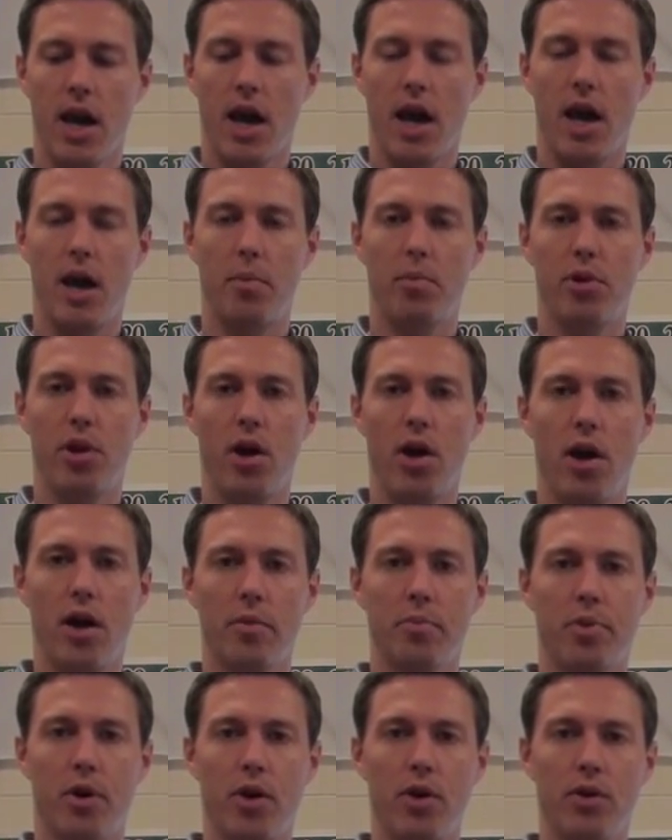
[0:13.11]

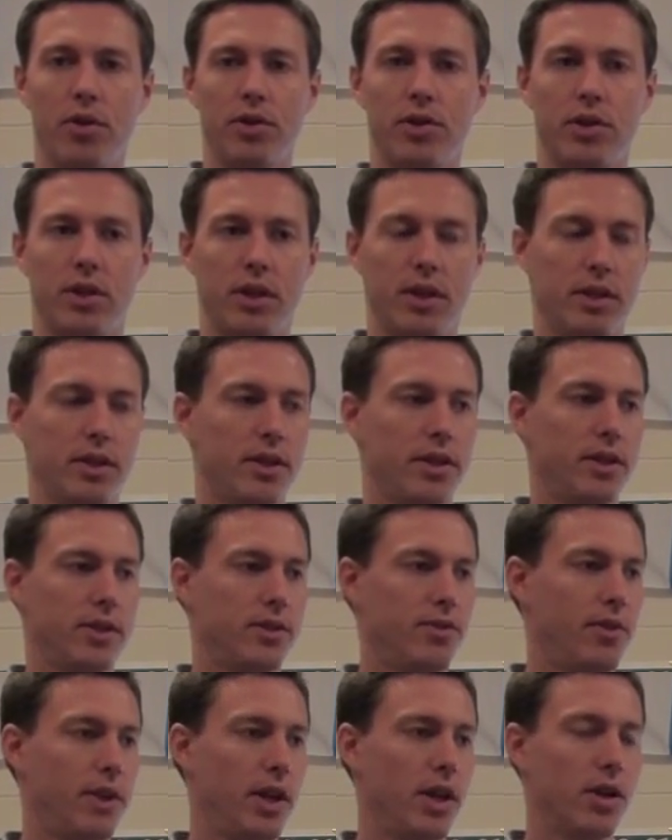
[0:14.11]
blog post.
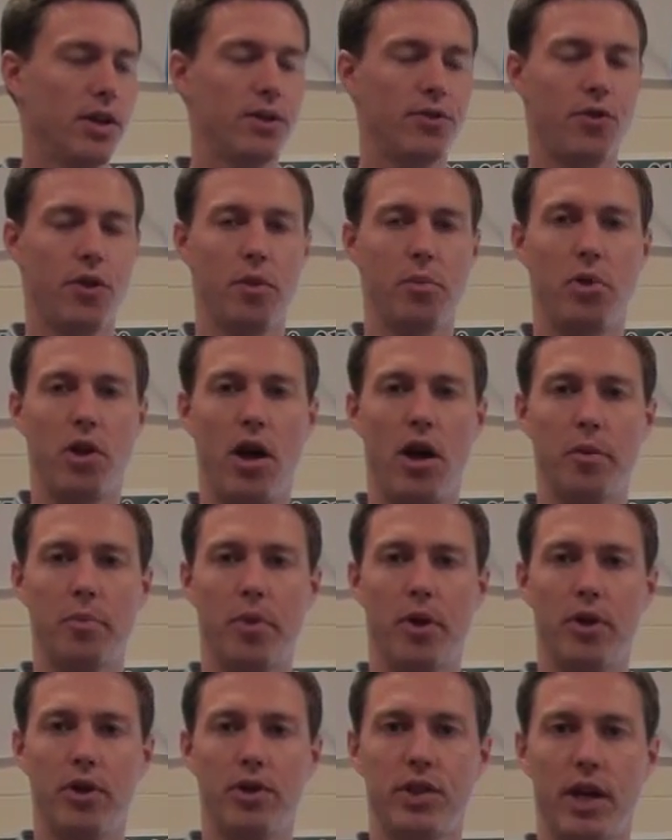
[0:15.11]
This video is for a blog
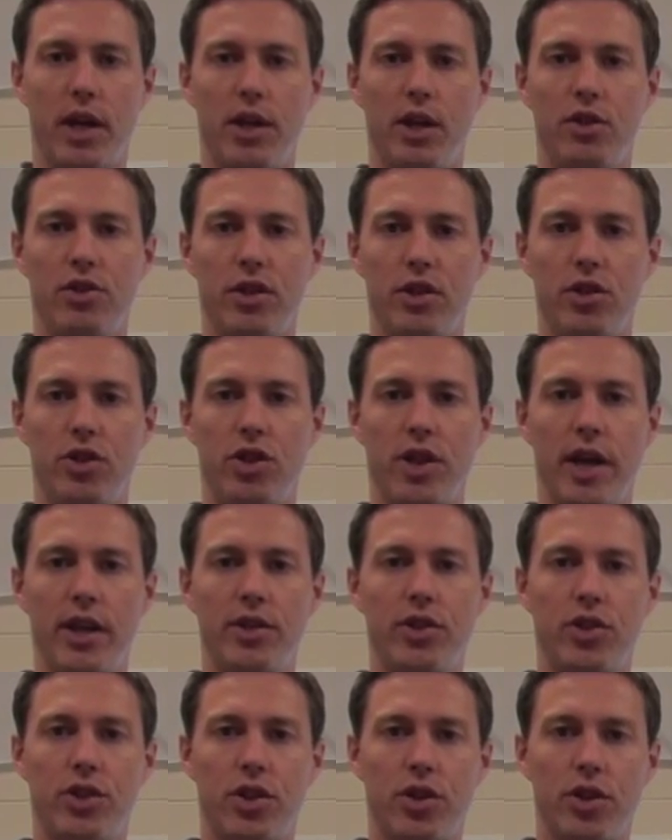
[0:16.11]
post on using
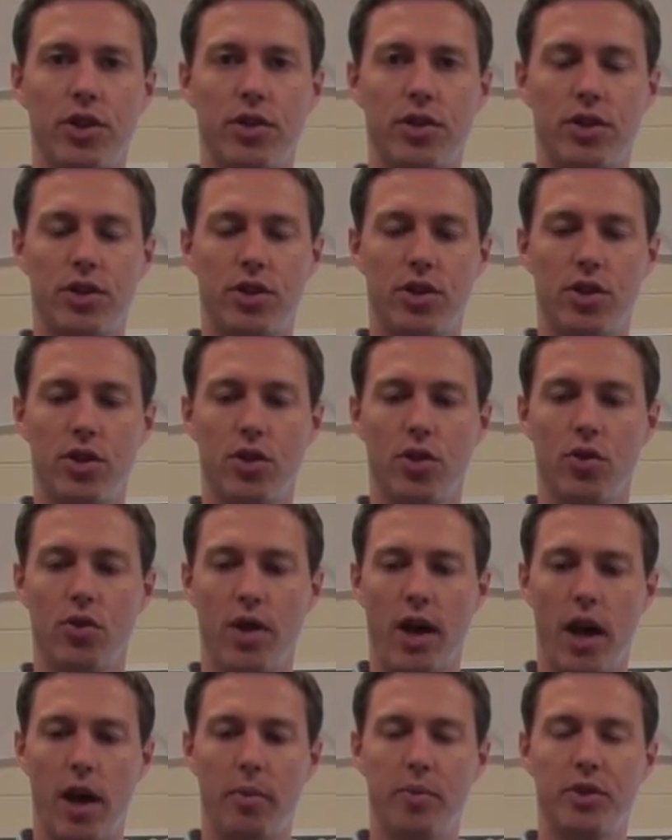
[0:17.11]
gestures to
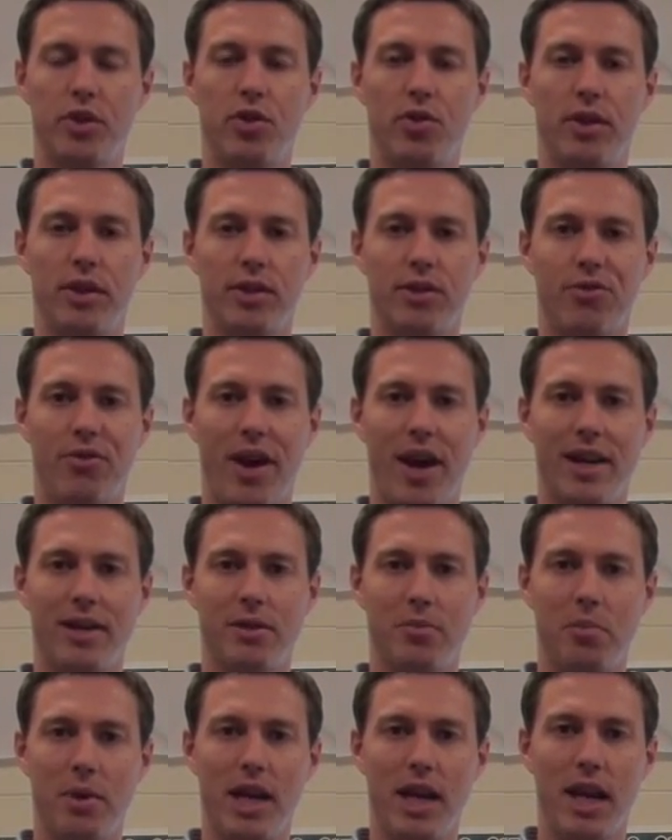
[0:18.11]
help students
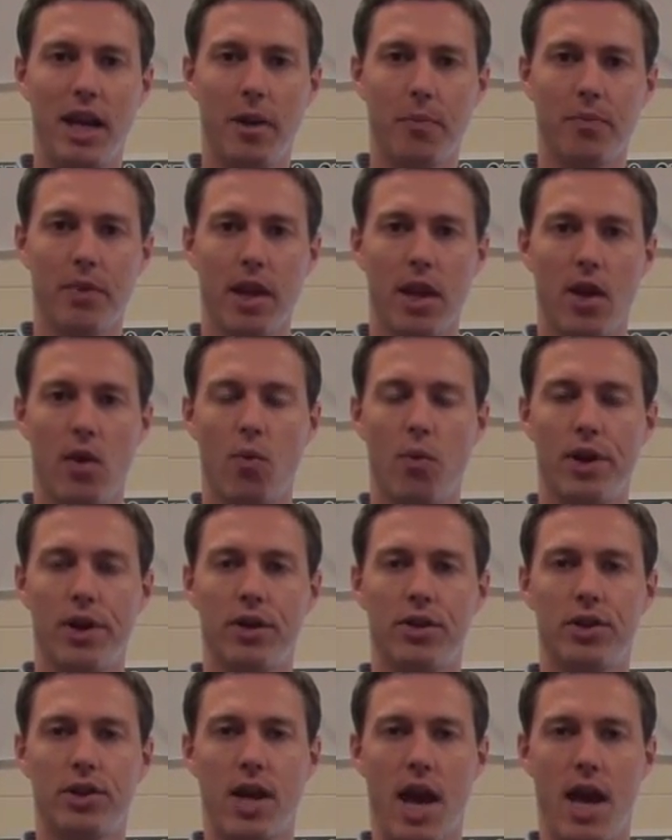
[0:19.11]
find meaning when you're
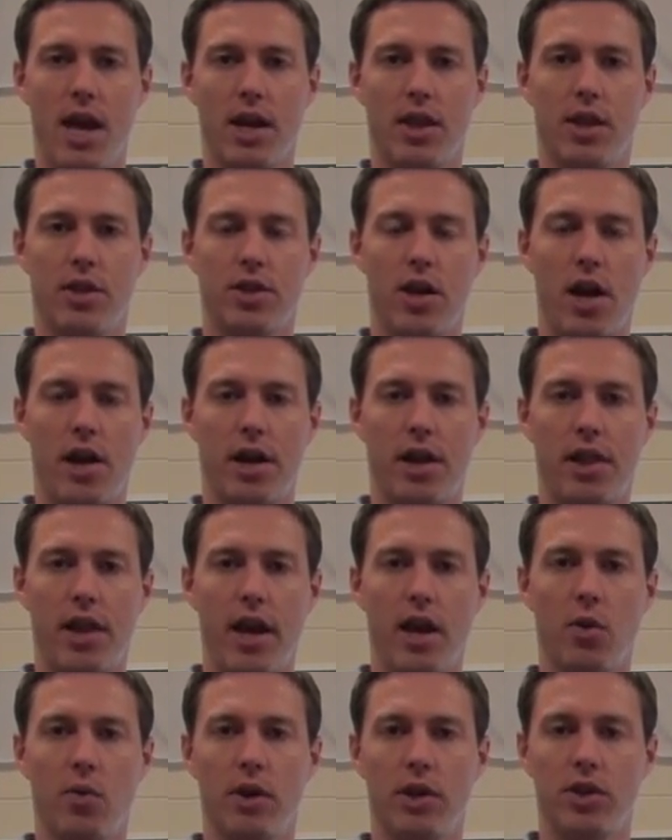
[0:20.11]
staying in the target
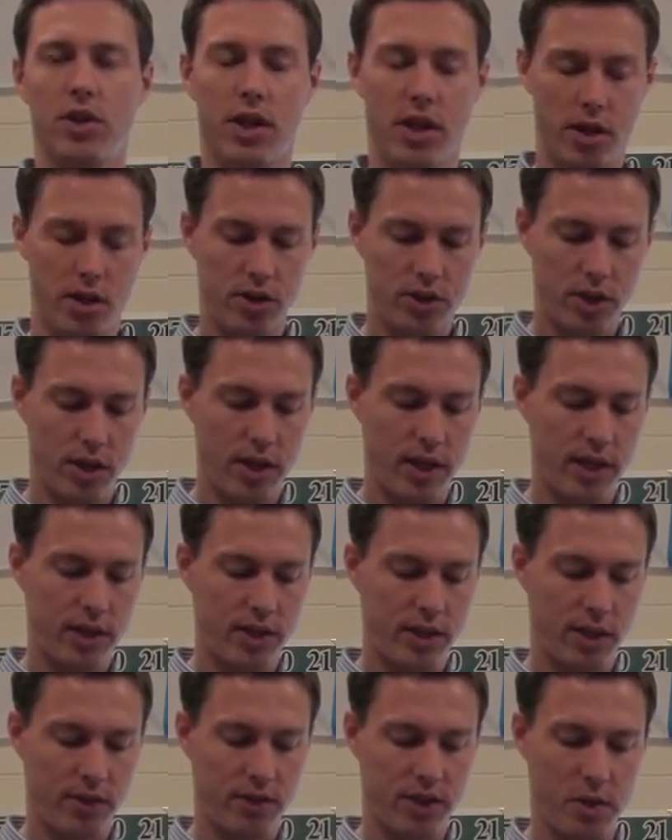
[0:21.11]
language. Here's a
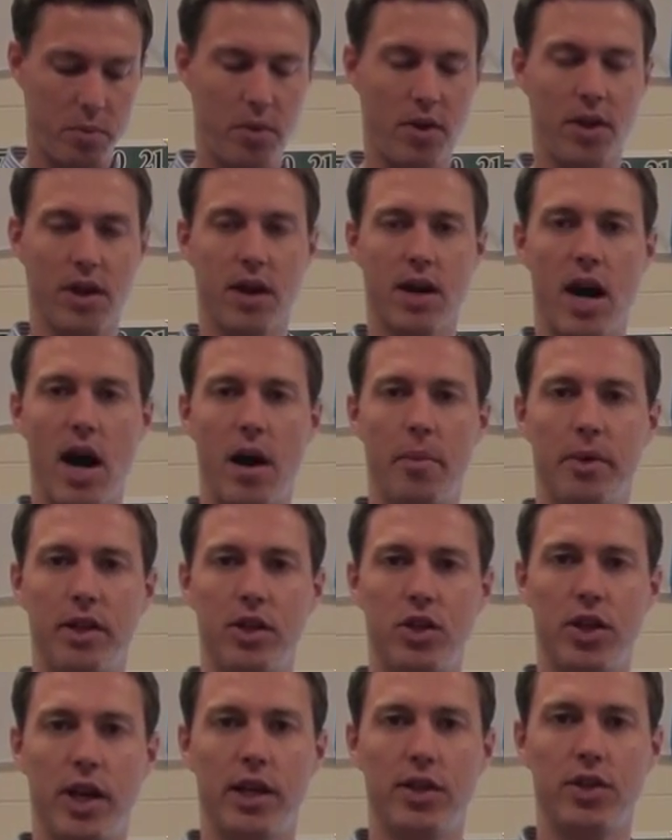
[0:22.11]
list of some of the
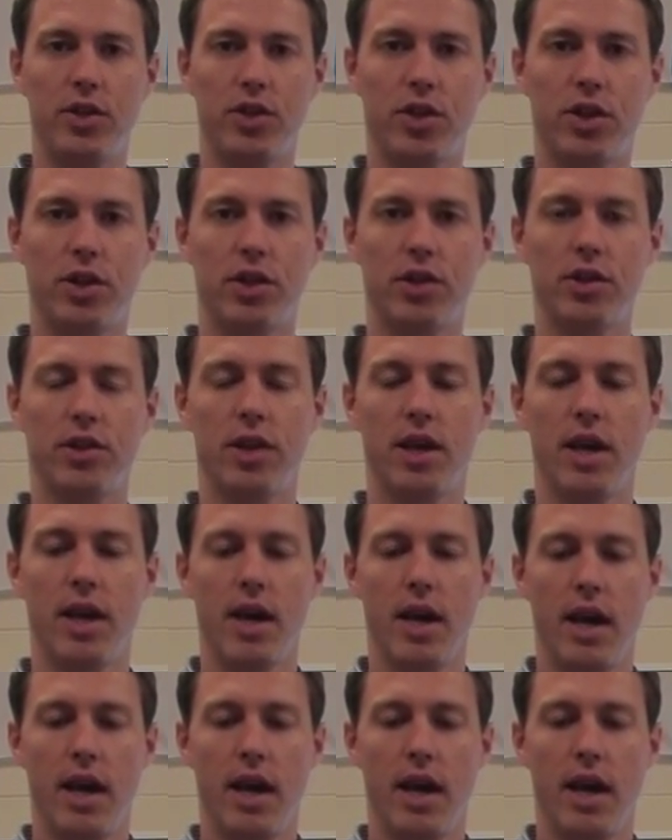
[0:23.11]
common gestures